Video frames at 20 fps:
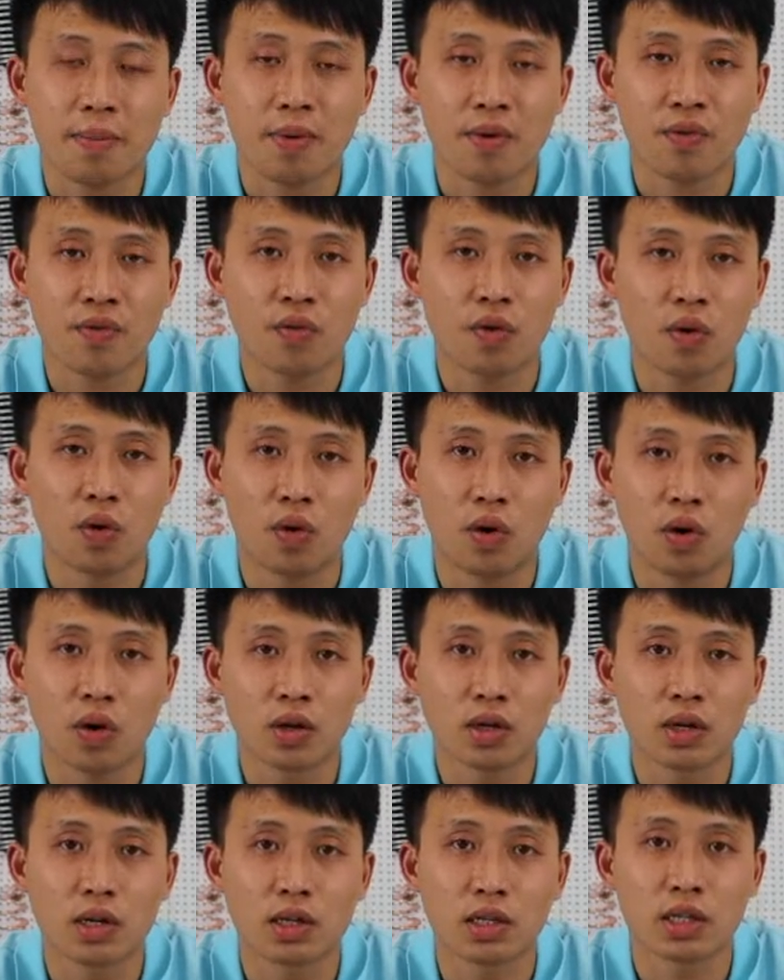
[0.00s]
before,
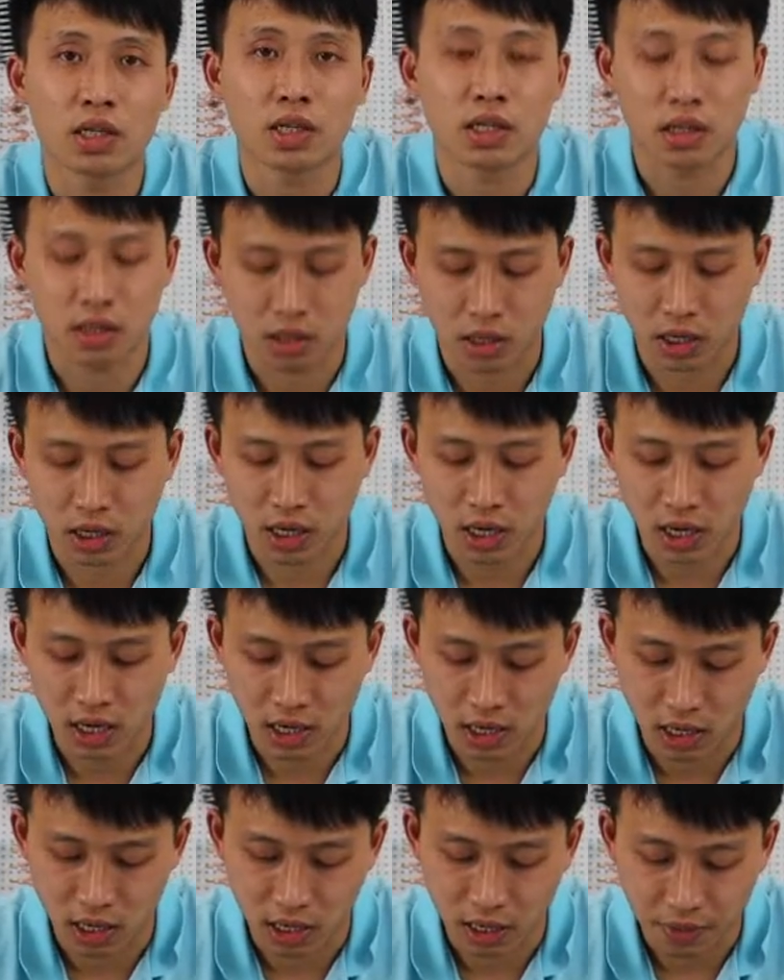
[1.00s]
the
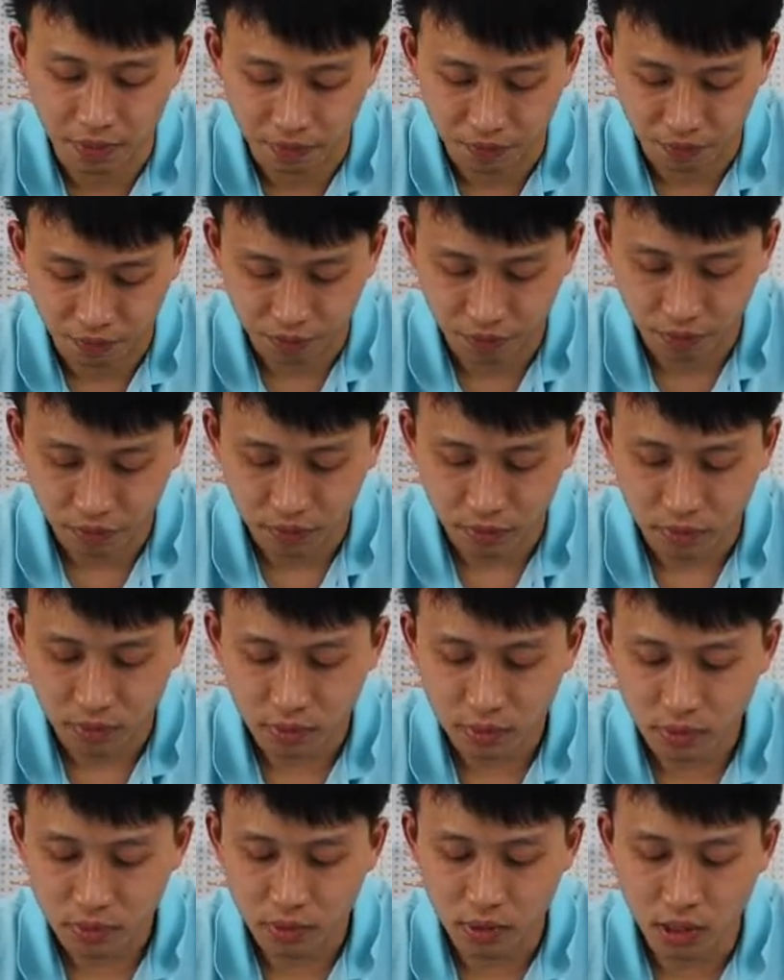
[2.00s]
color
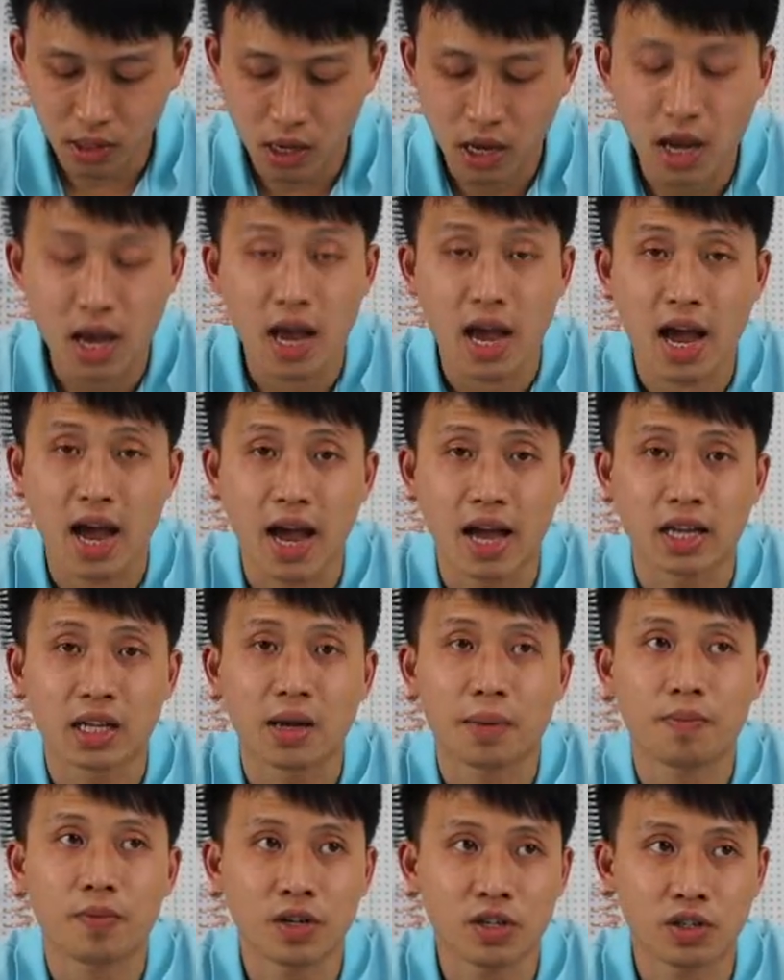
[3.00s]
and
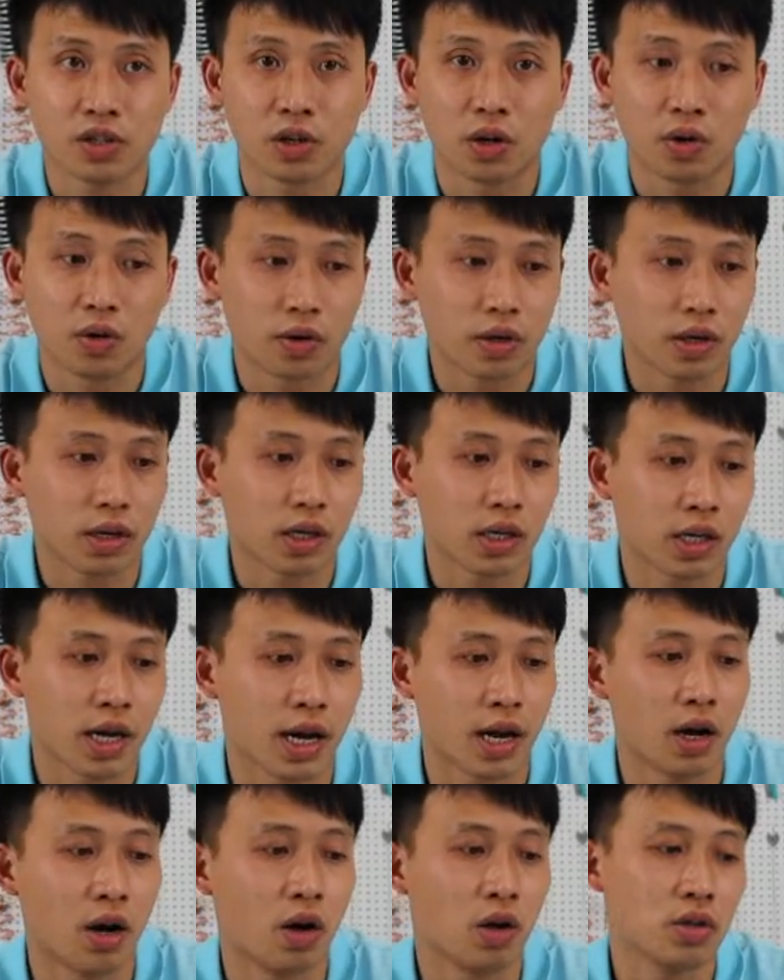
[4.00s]
the visual
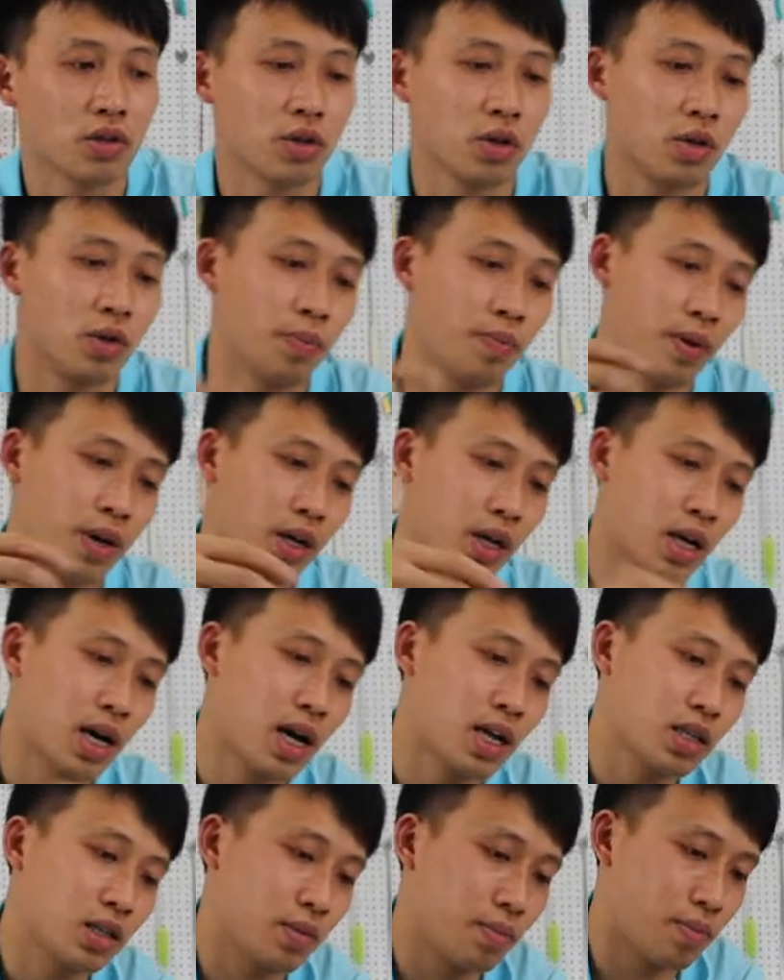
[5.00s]
can also be
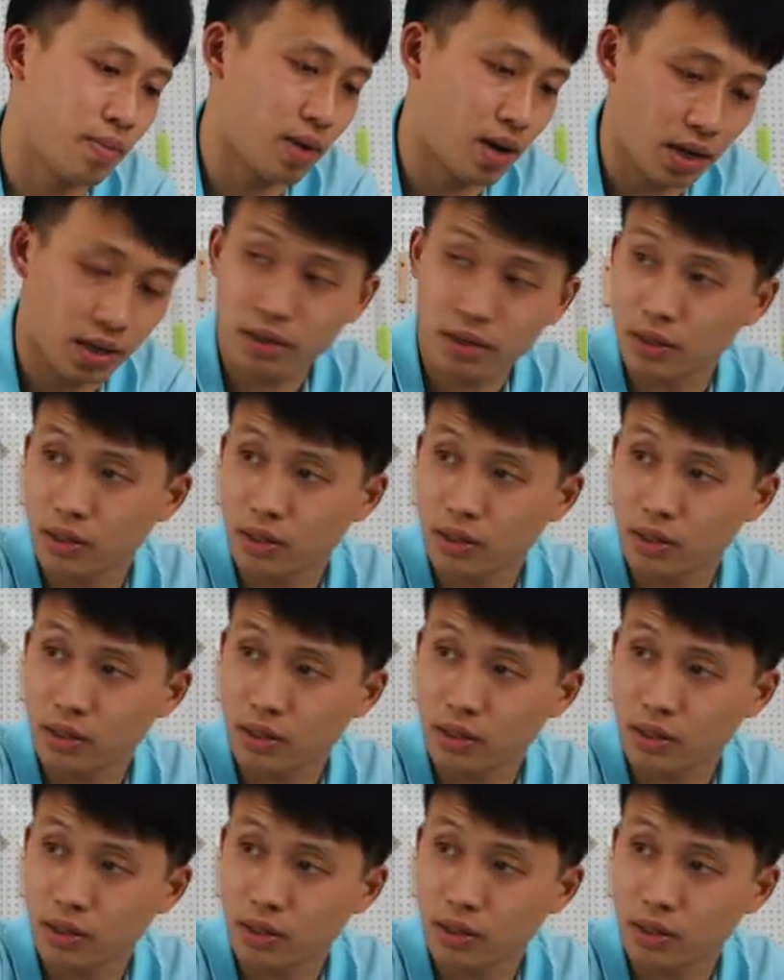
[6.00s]
customized.